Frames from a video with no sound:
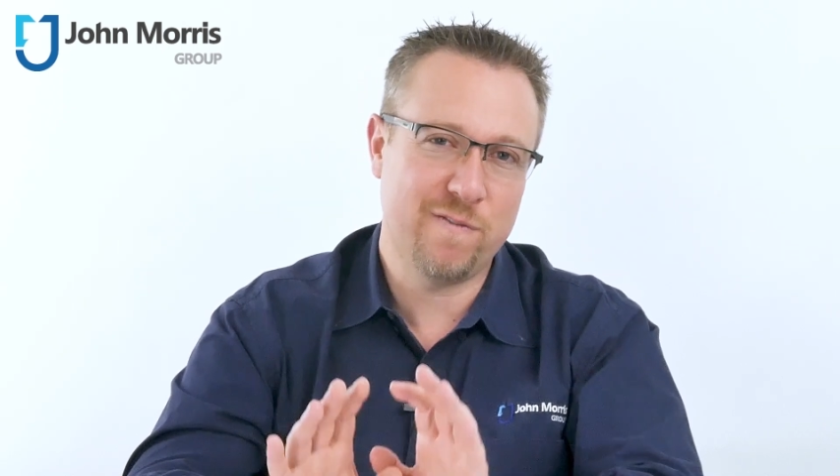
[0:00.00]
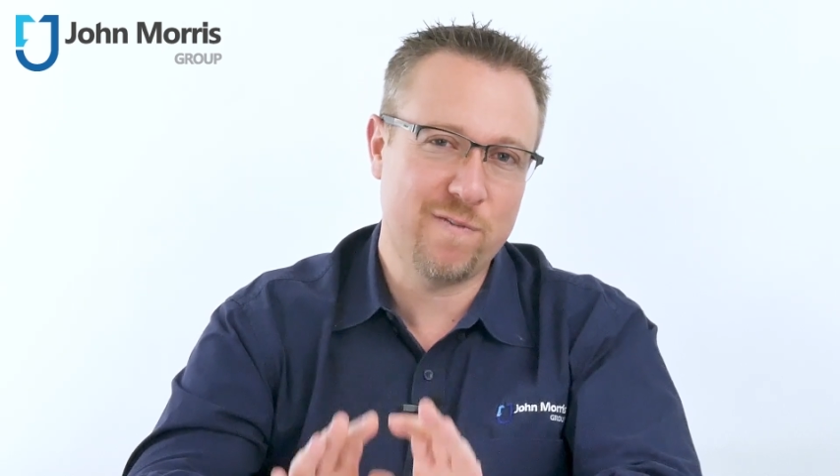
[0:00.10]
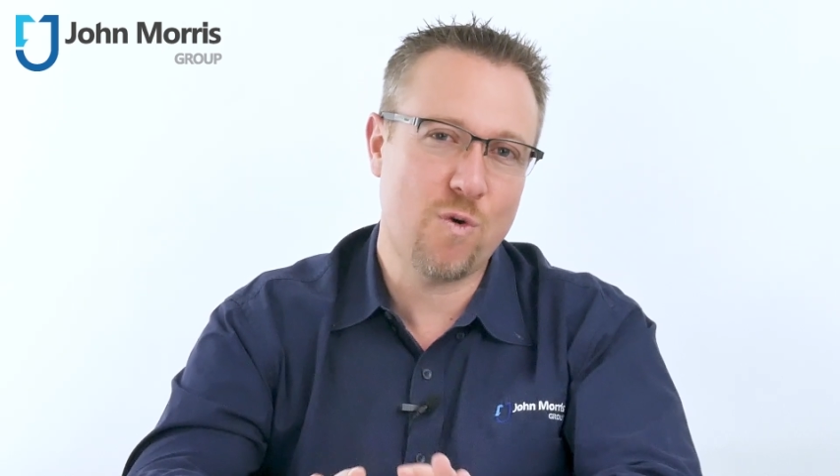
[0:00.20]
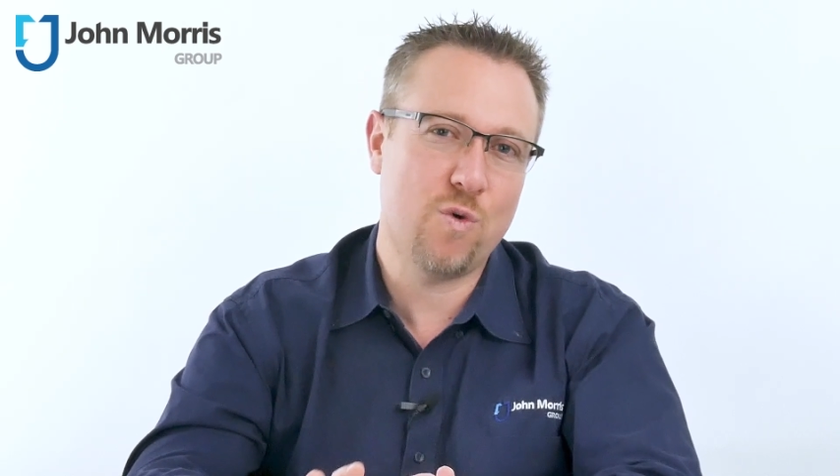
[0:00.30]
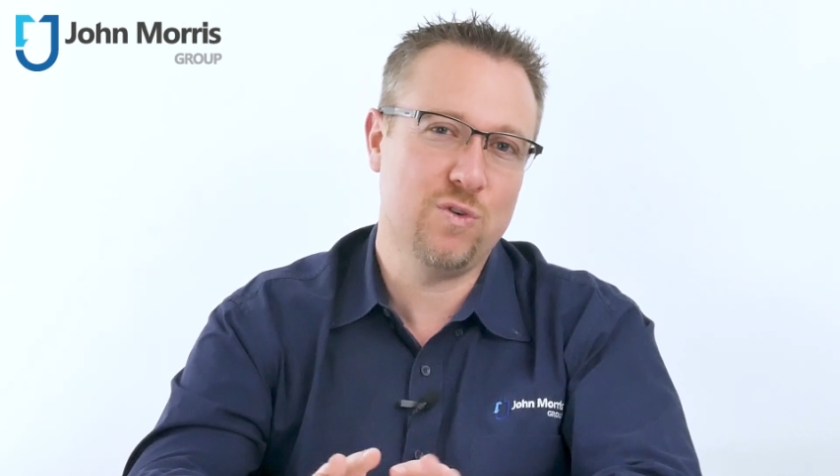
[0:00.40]

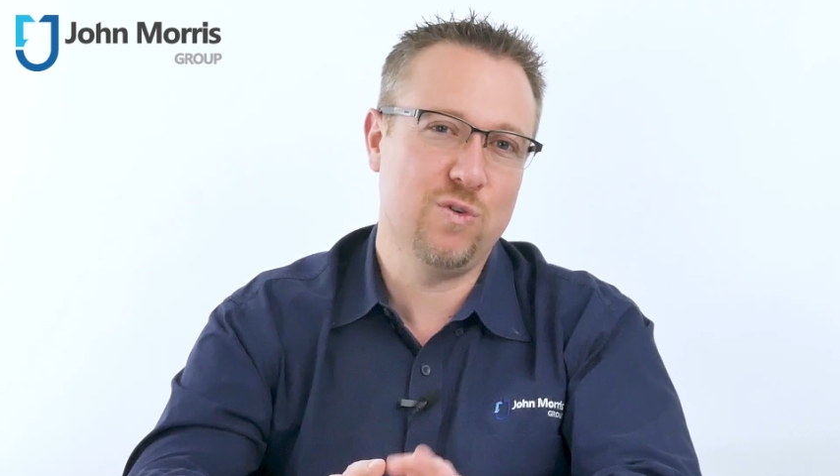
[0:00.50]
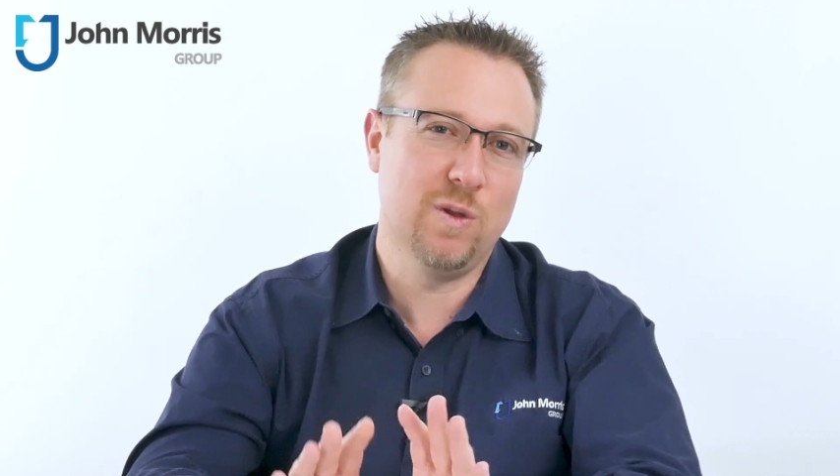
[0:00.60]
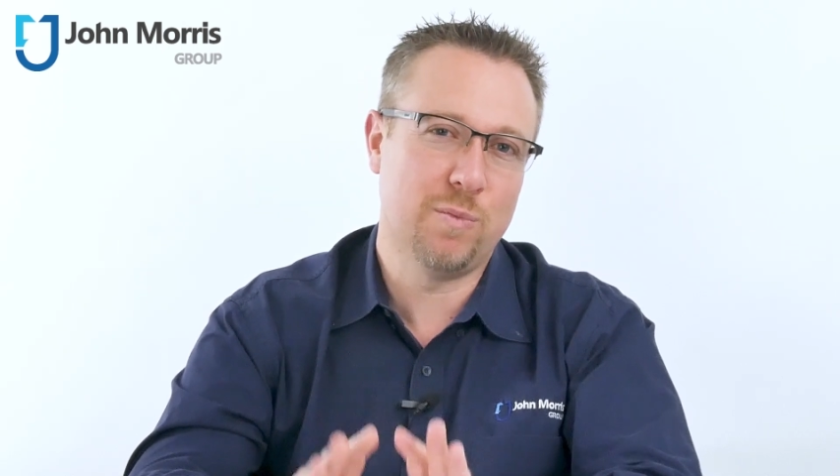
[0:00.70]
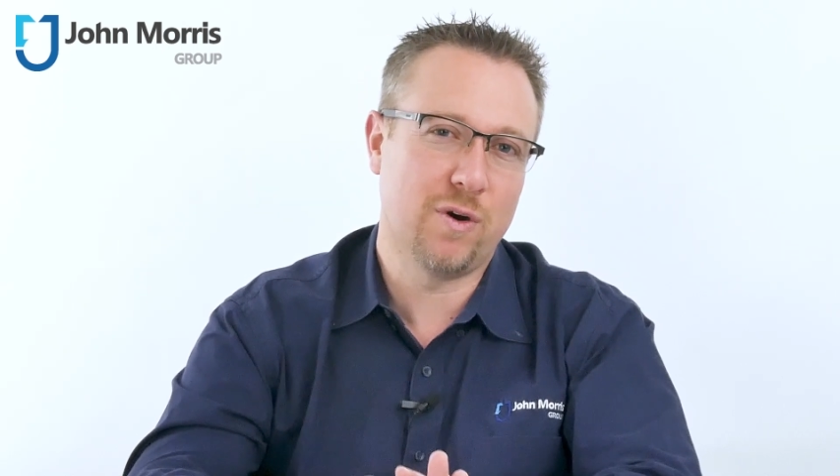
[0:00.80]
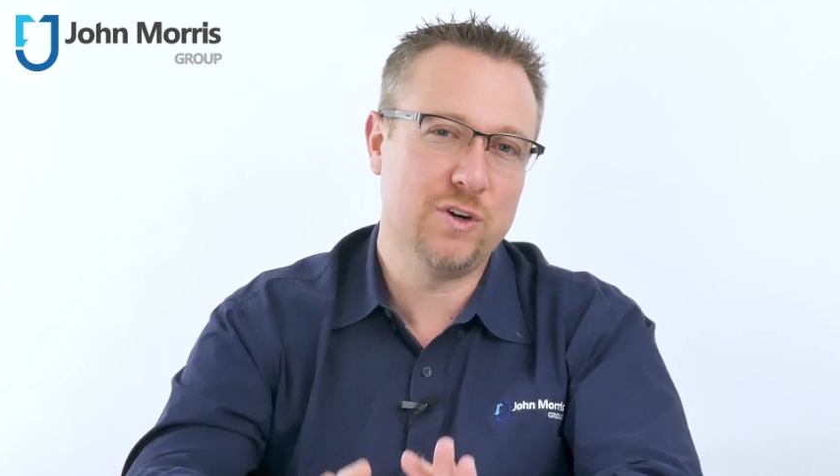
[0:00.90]
4 new
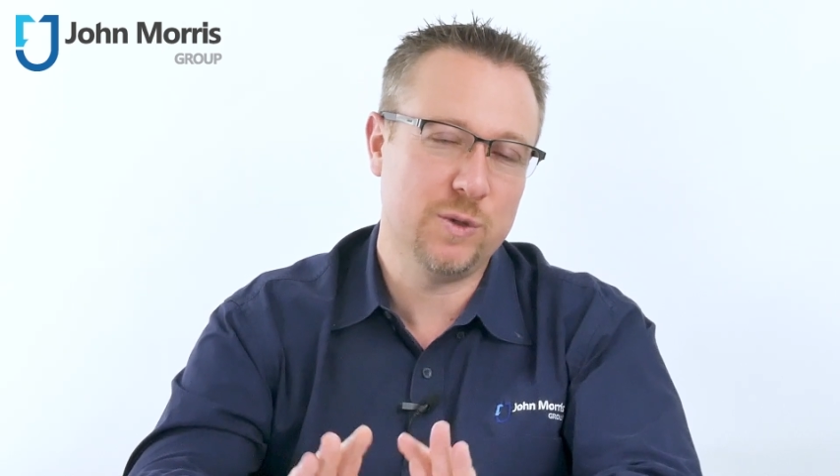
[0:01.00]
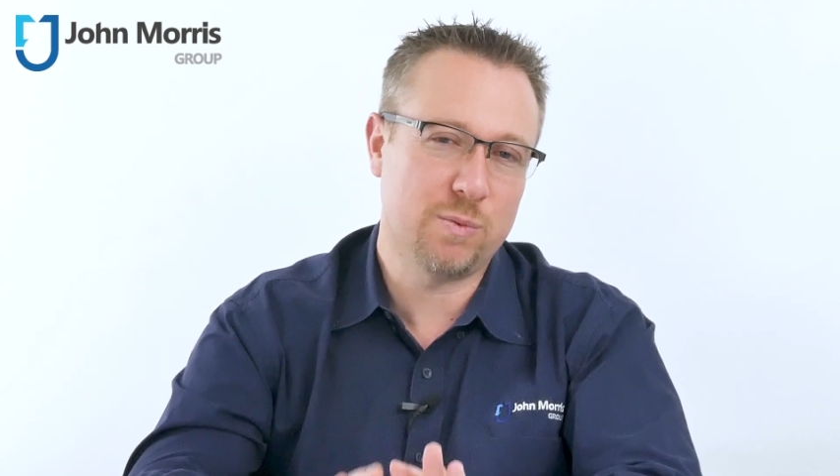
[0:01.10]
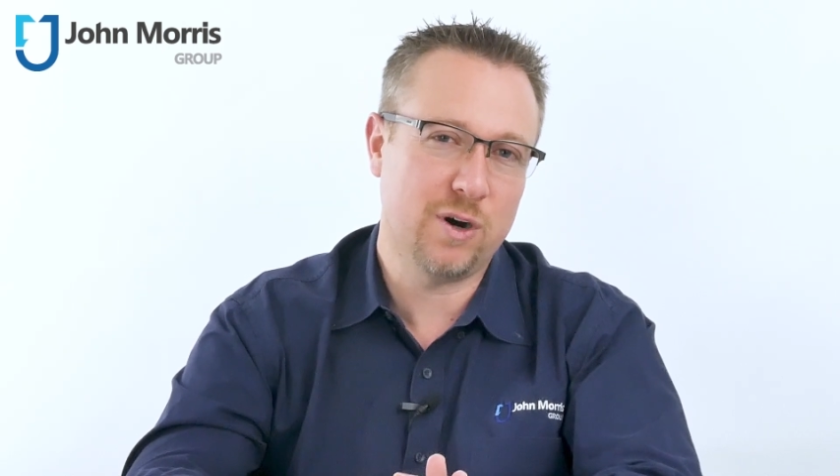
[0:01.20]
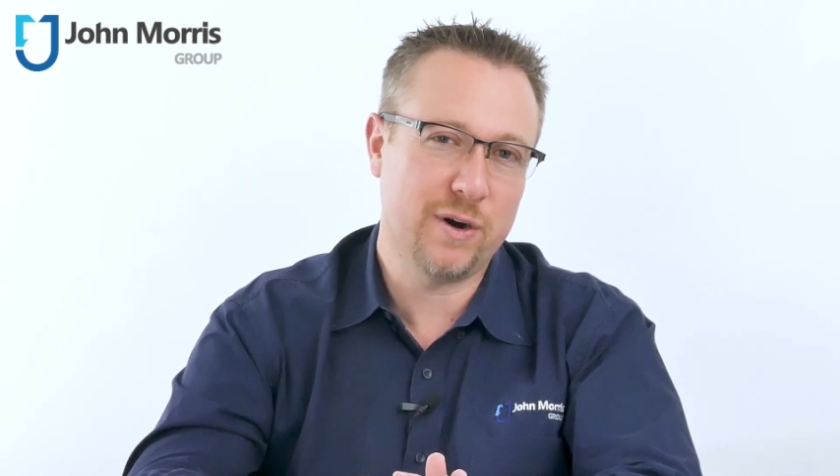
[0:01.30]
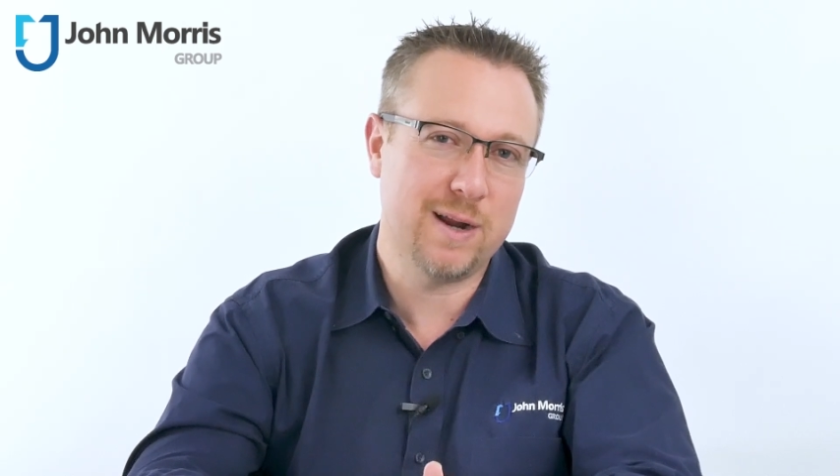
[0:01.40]
laboratory
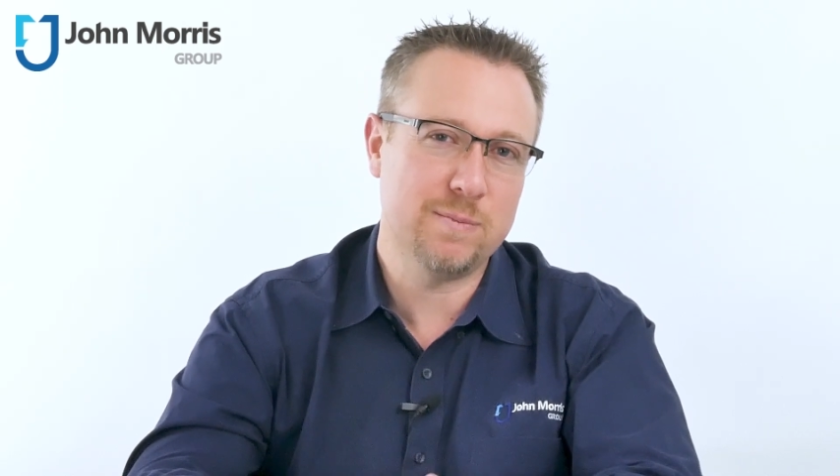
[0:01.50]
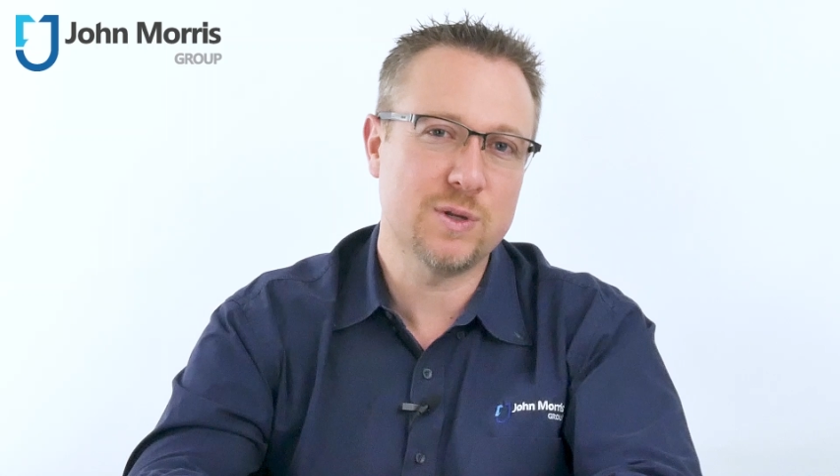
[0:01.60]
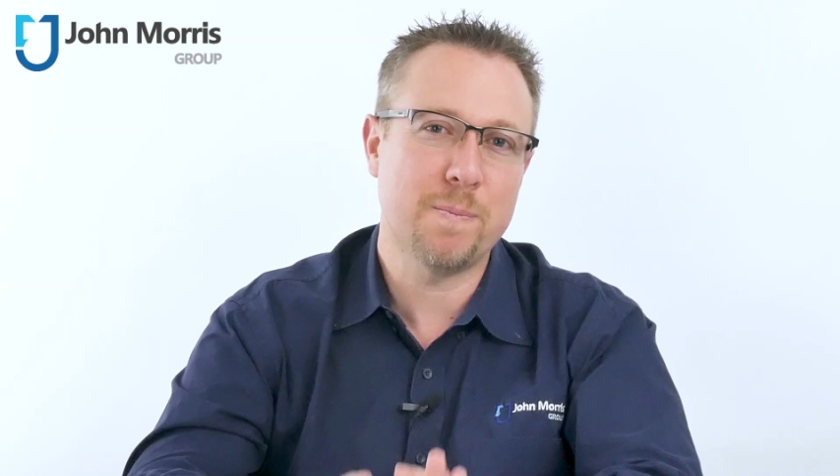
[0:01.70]
programs